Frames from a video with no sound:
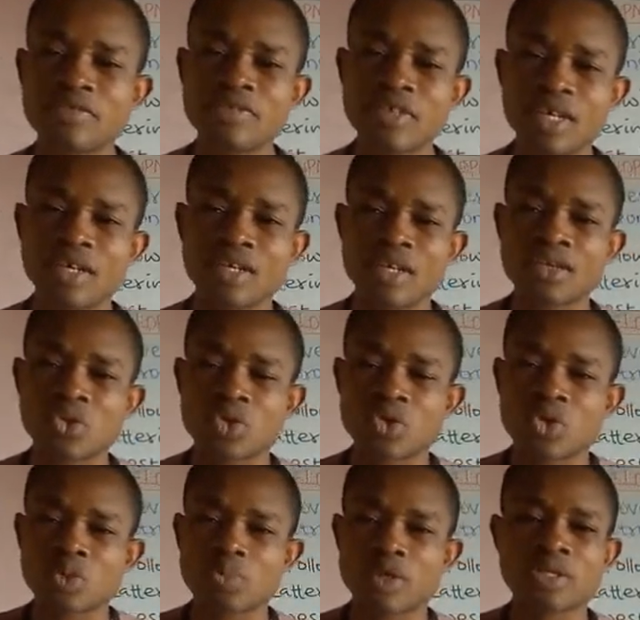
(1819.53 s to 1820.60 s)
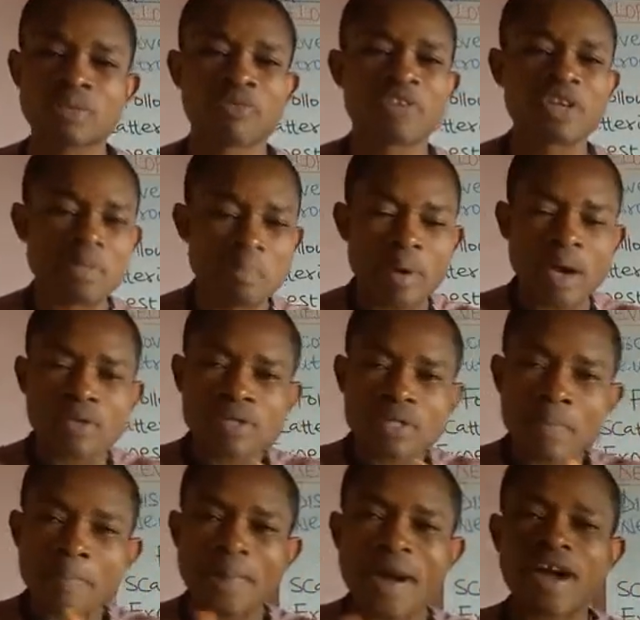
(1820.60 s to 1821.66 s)
thing that is responsible for the
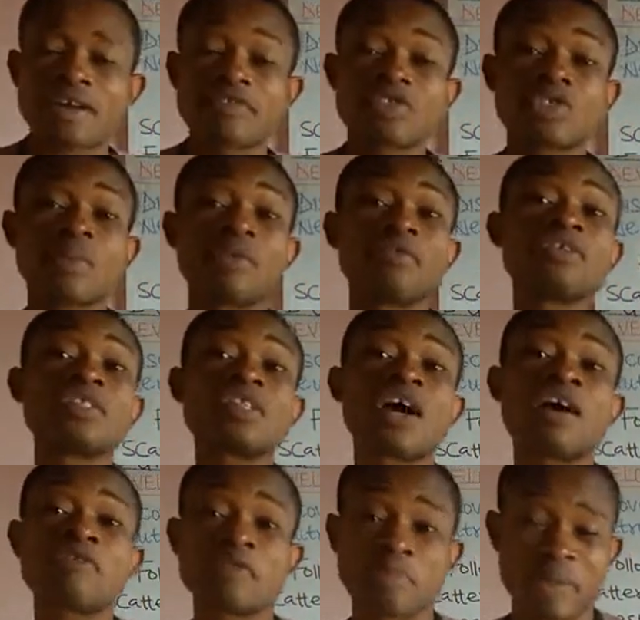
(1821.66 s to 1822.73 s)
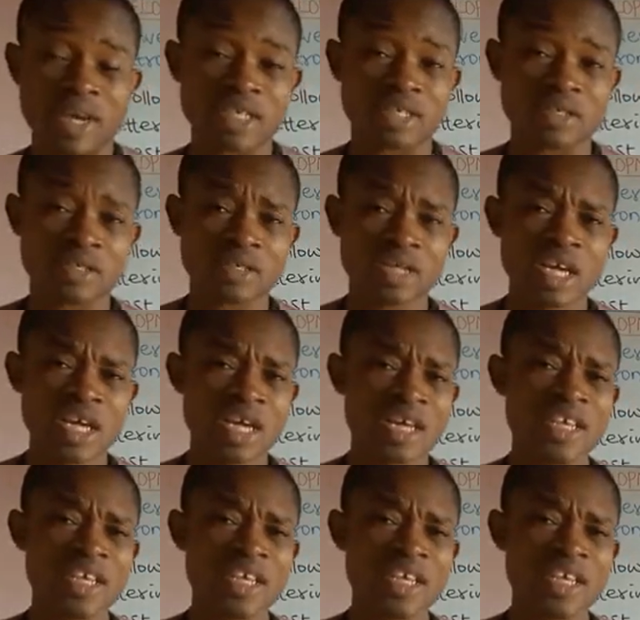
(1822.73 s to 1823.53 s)
bouncing back of some of these alpha particles